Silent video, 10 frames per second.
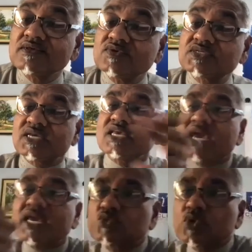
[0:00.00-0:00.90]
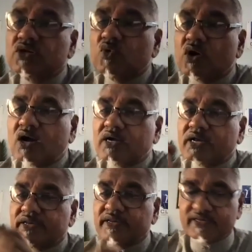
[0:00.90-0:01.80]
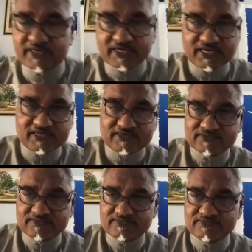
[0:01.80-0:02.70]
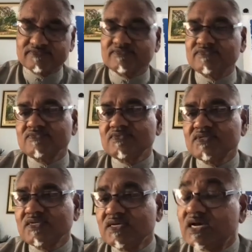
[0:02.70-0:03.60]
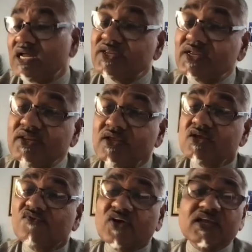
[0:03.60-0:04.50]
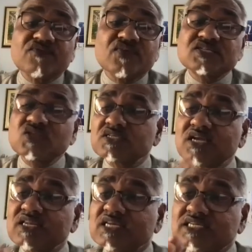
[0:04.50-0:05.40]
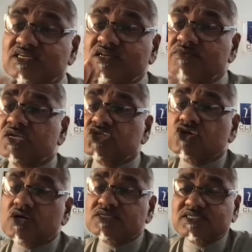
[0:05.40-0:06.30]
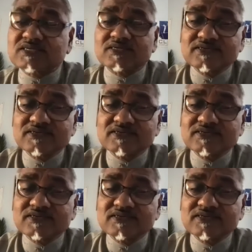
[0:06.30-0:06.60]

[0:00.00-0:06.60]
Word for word: Say, yes, we're going to walk hand in hand again. And then forgiveness does not necessarily mean trust.